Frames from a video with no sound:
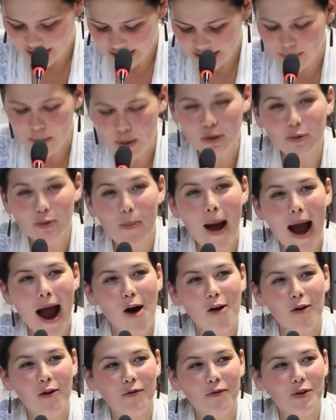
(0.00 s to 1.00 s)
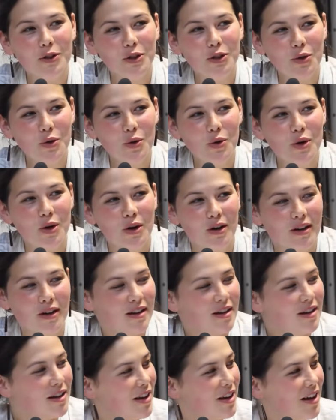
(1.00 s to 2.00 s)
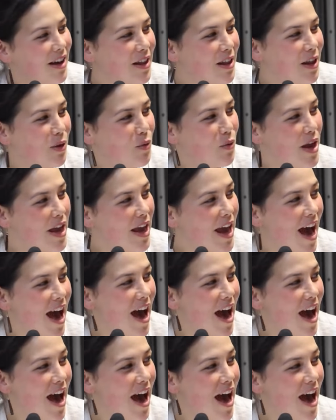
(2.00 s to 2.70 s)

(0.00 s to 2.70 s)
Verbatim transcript: This most powerful tool that we